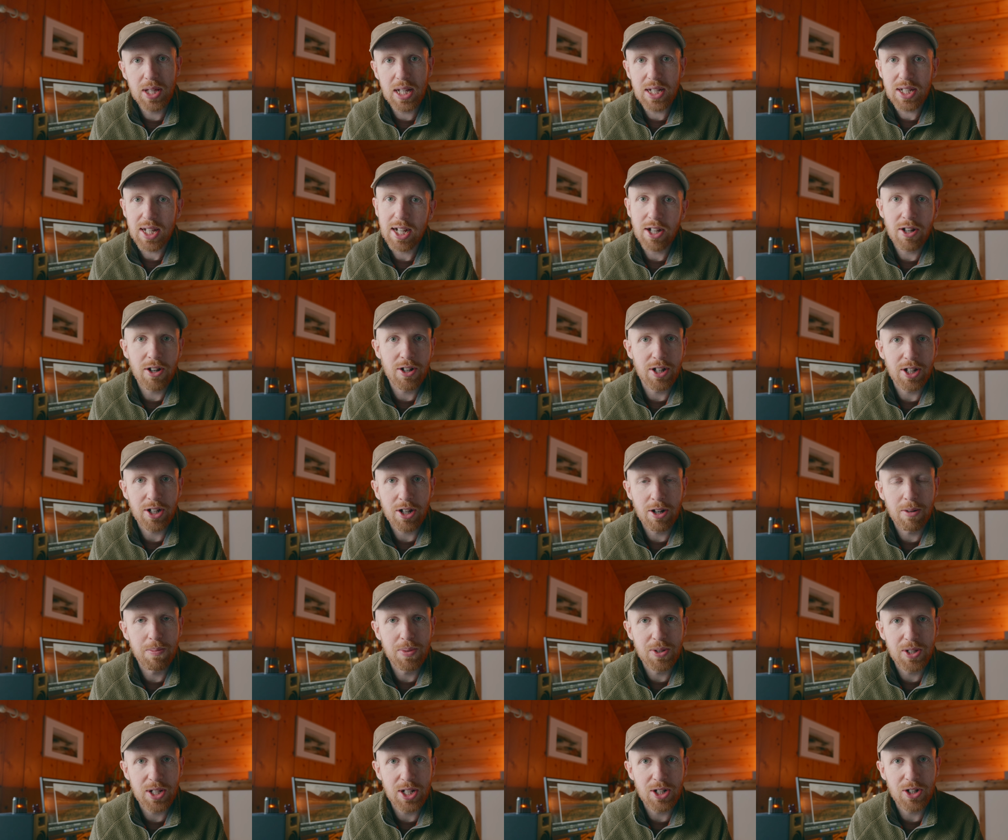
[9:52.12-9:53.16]
this iconic
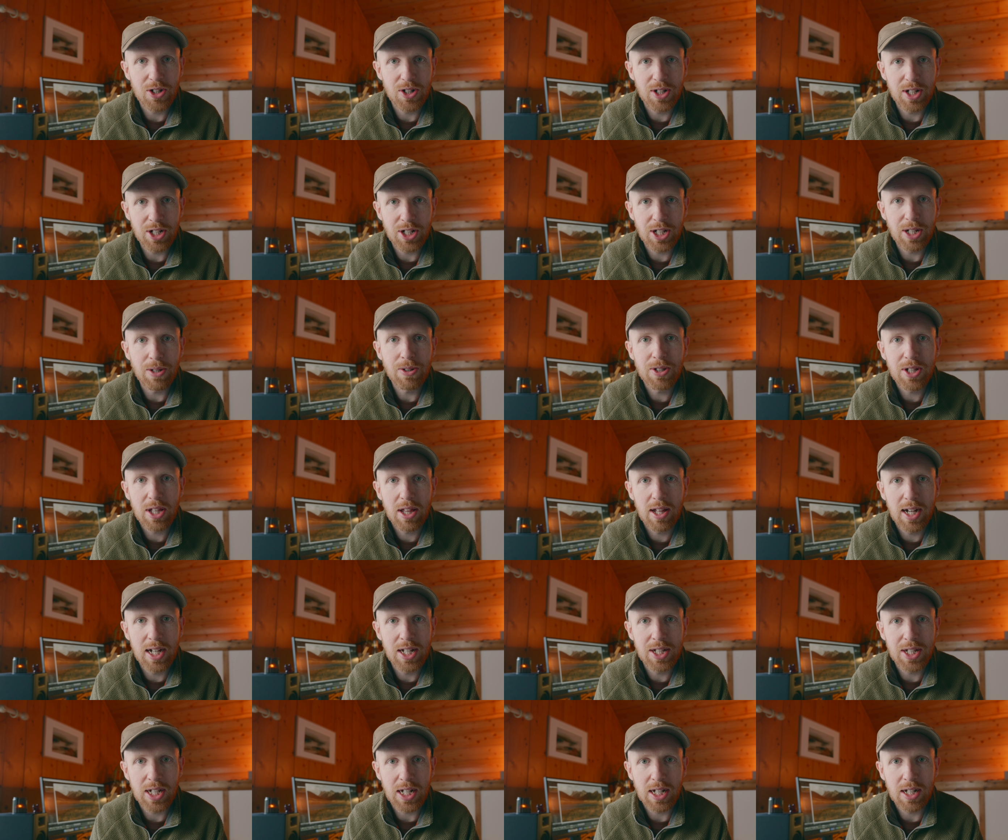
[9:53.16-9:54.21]
composition is
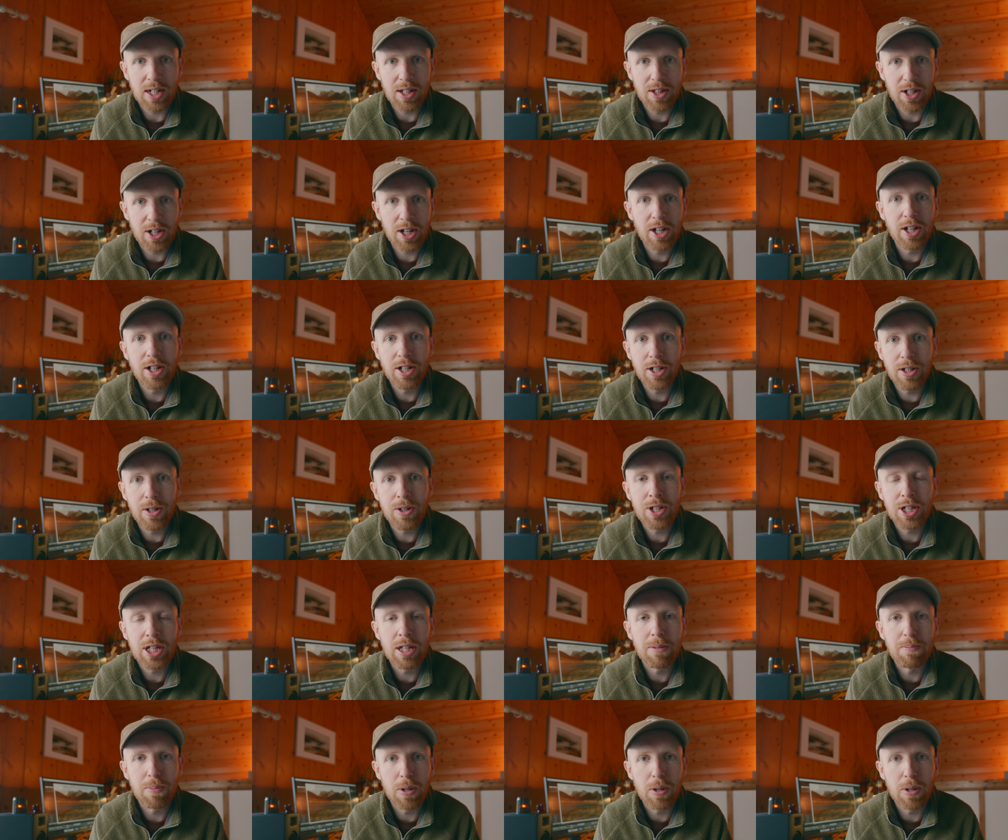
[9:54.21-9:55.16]
utilising the canoes and the